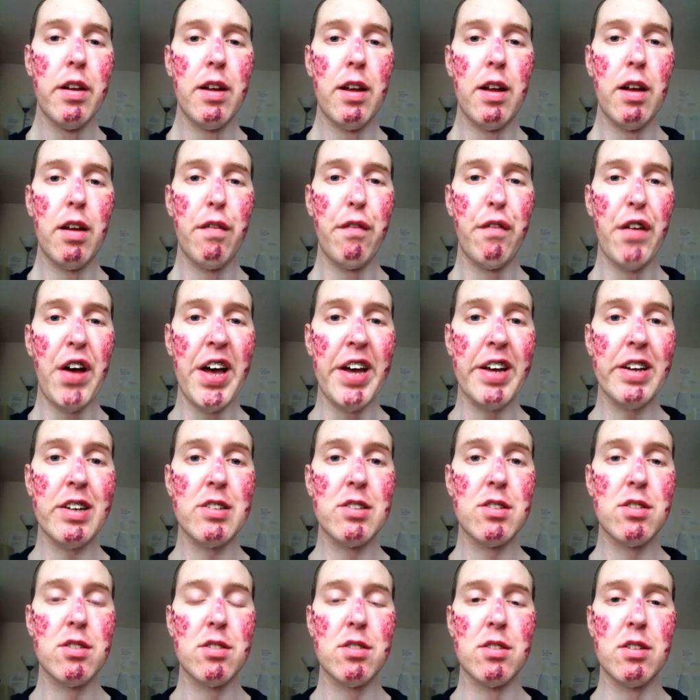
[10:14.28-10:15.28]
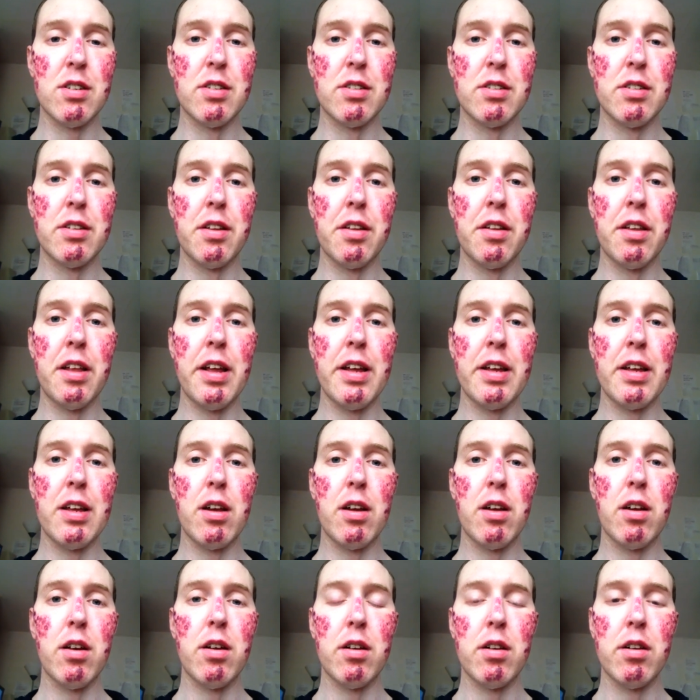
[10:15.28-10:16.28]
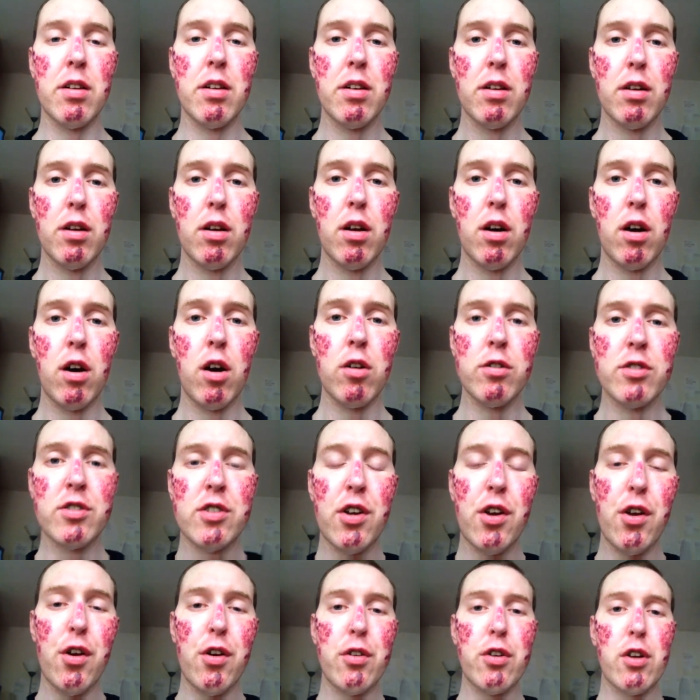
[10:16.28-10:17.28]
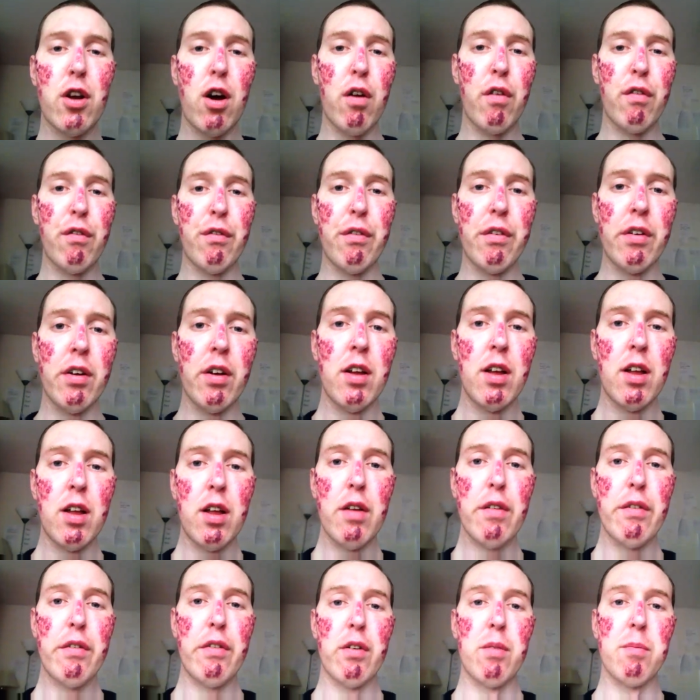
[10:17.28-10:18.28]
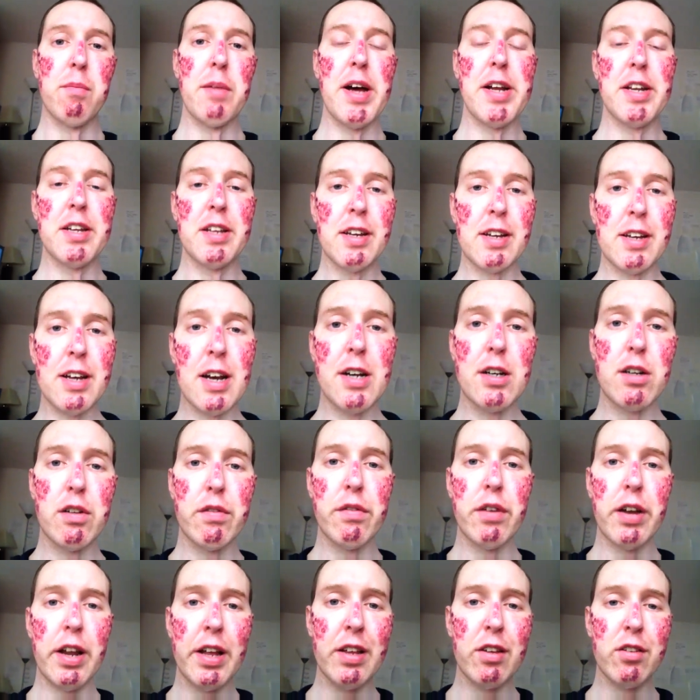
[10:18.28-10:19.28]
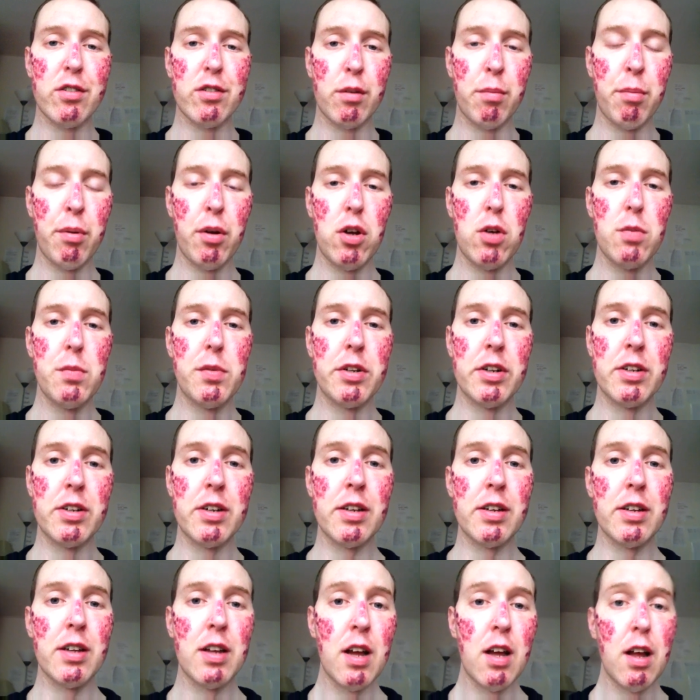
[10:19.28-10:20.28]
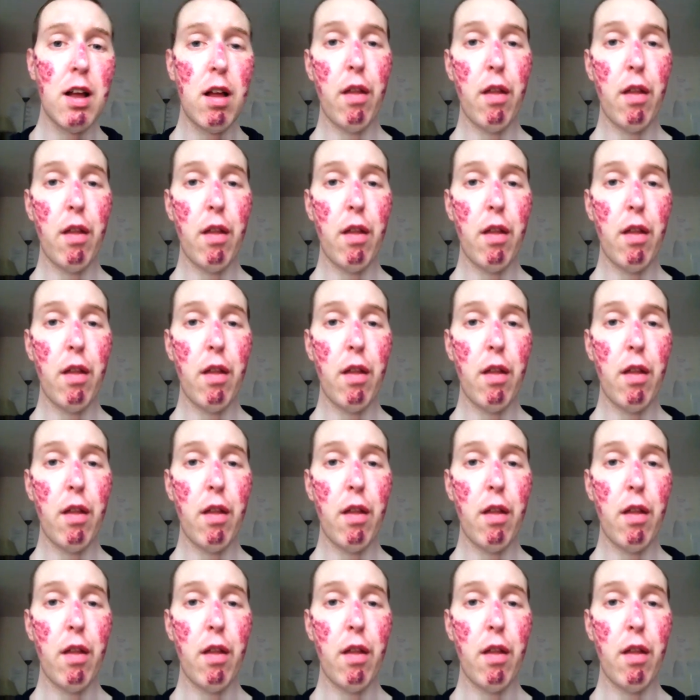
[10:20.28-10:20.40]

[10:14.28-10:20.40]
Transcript: effects, and they are turned off from any kind of laser permanently.